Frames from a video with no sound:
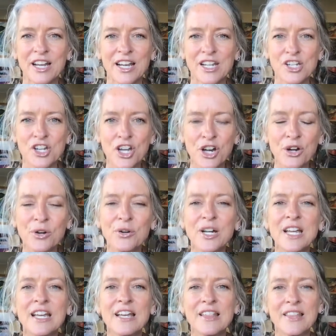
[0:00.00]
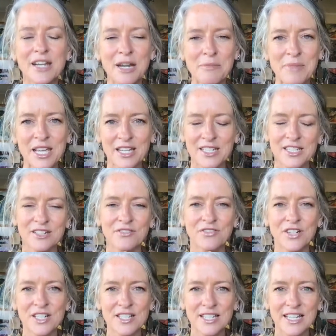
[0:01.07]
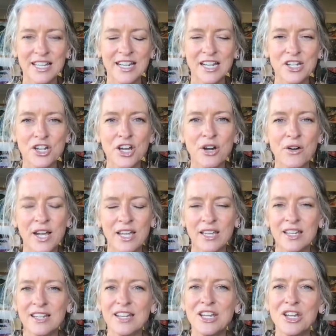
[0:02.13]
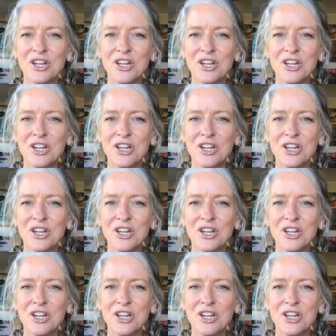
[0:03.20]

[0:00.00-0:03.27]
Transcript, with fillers: I know that I make a difference and I know I can